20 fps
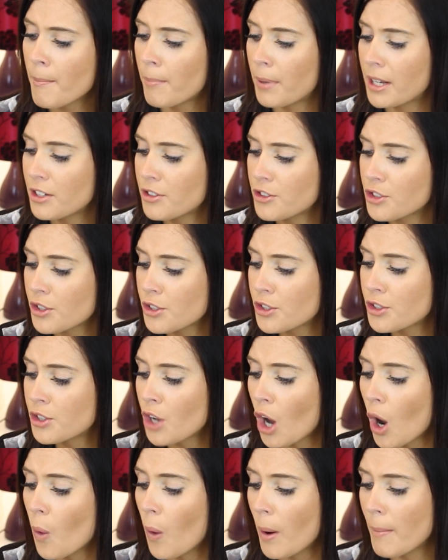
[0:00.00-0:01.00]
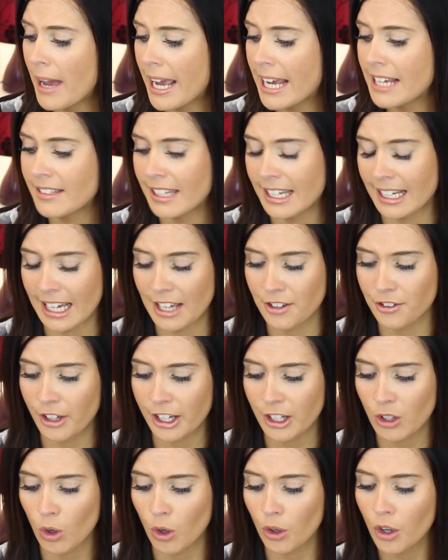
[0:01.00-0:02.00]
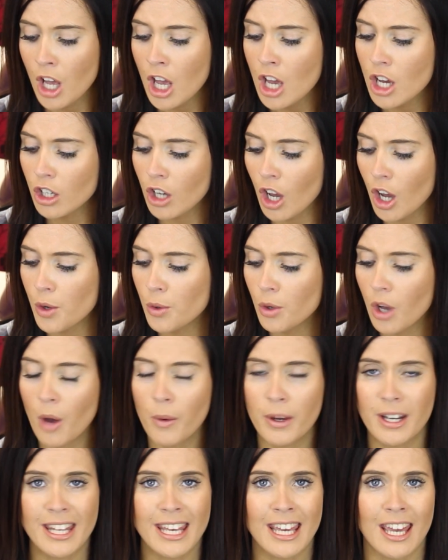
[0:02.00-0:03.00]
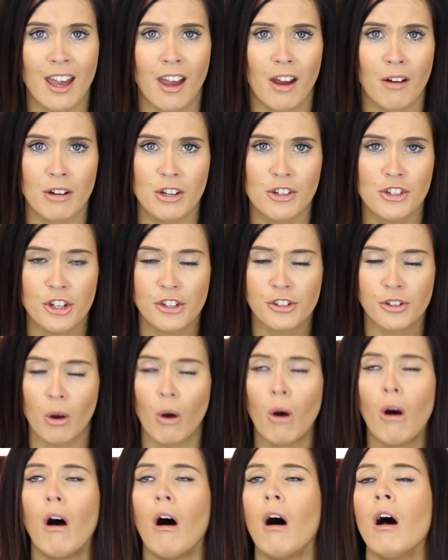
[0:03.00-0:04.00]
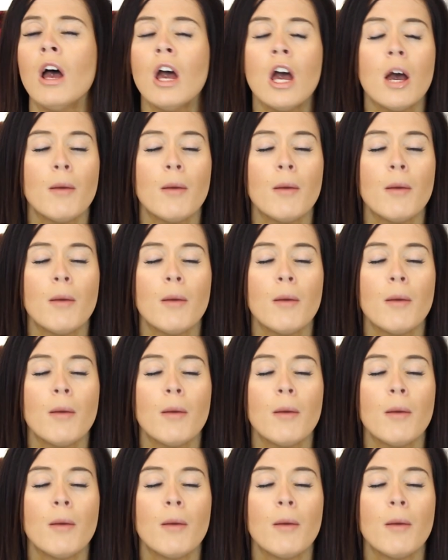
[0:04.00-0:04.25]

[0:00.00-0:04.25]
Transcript: But it's just so amazing. It's like got cocoa in here and just, oh.